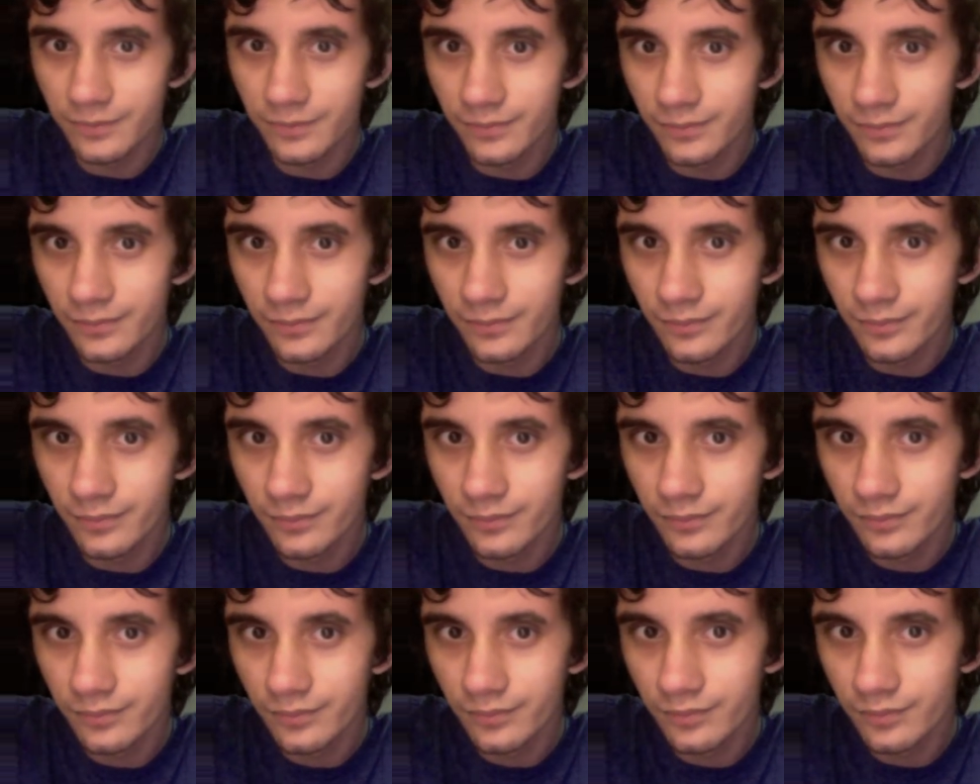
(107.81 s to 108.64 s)

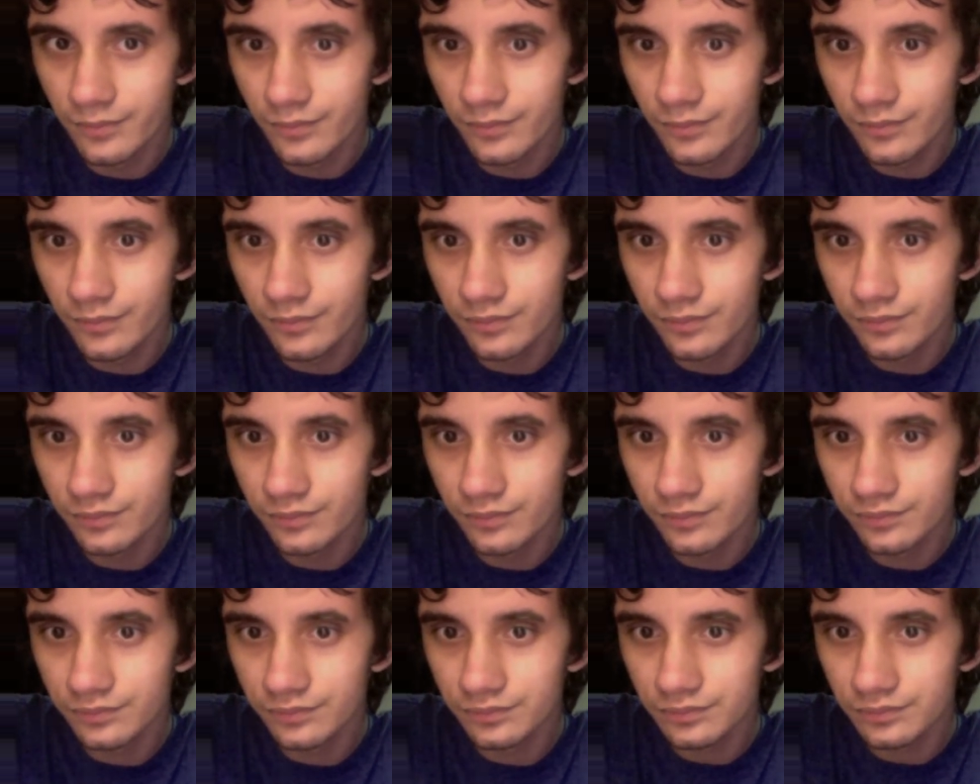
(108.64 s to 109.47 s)

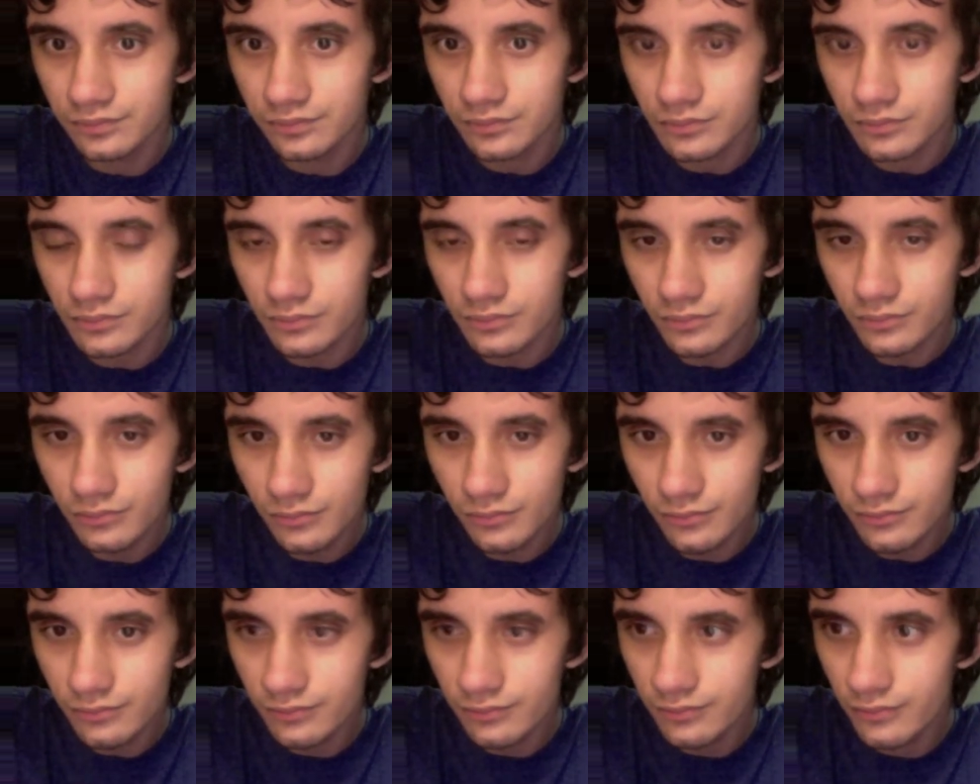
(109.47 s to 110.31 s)

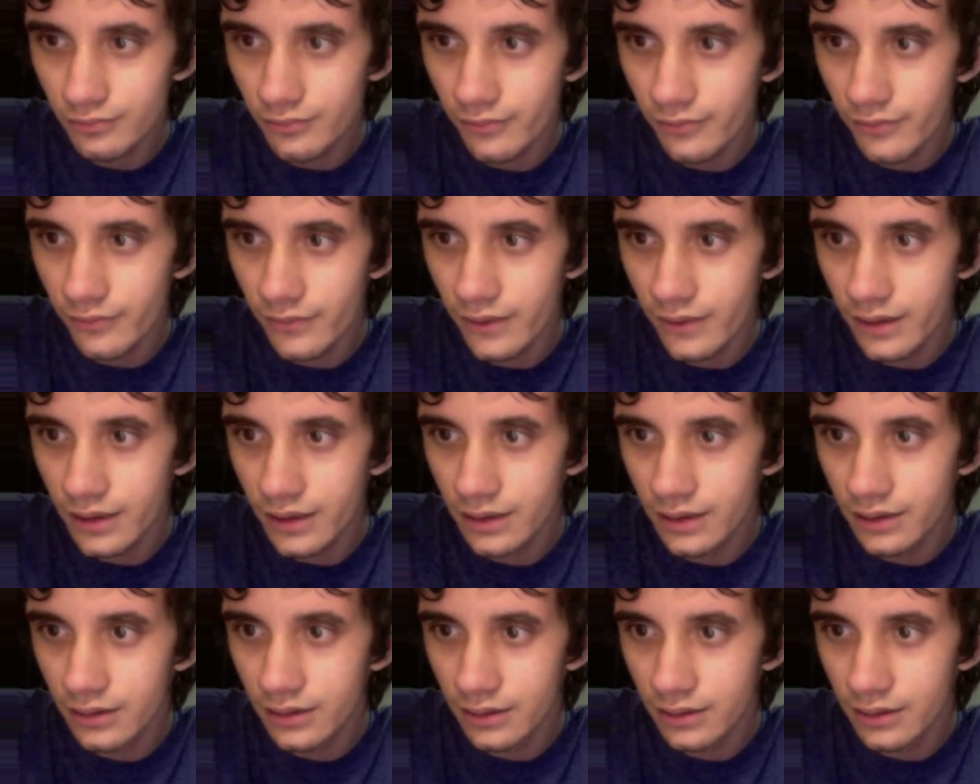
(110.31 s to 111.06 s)
(silence)